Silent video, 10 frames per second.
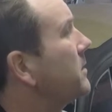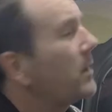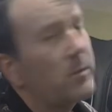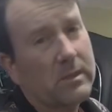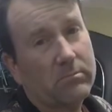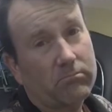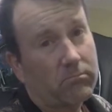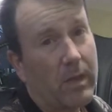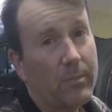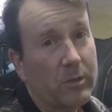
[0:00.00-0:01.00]
Maybe it's
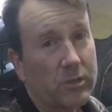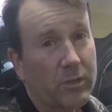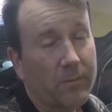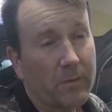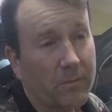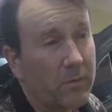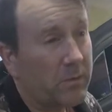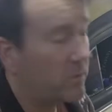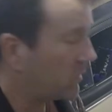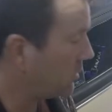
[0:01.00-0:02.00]
not much different. It feels
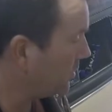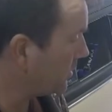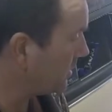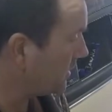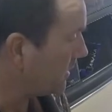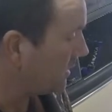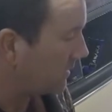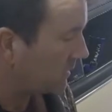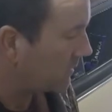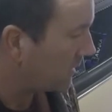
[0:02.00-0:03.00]
a little cooler.
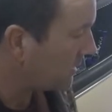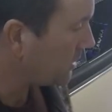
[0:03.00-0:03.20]
Got a